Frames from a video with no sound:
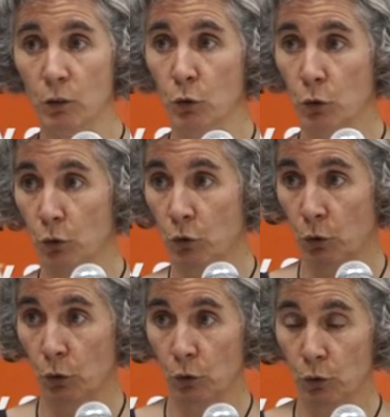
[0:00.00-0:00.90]

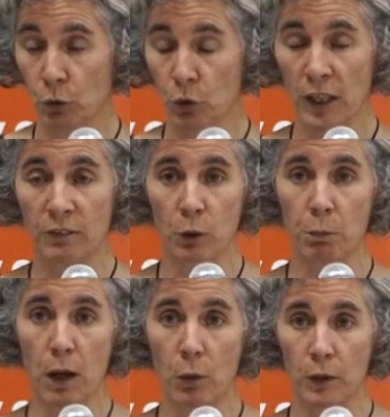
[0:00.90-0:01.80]
to central
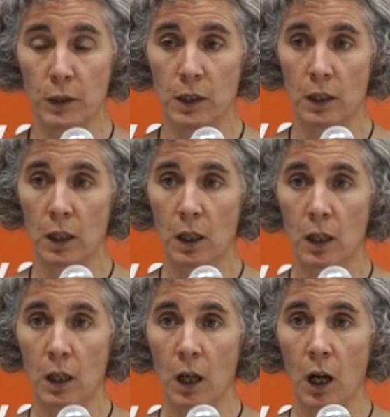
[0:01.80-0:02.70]
powers.
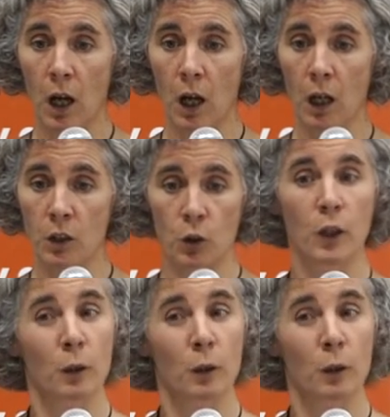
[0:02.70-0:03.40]
So